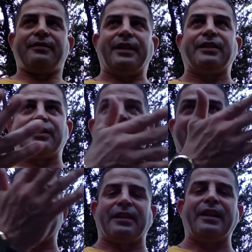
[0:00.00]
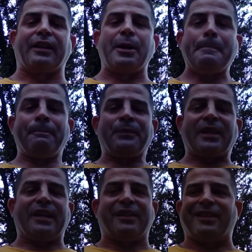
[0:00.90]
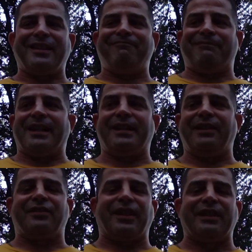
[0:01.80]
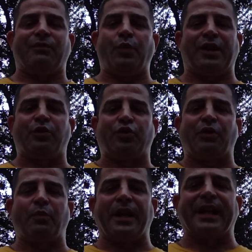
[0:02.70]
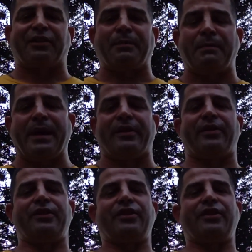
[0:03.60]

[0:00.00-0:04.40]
That's his thing. And I said, we could do some. We can get somebody better.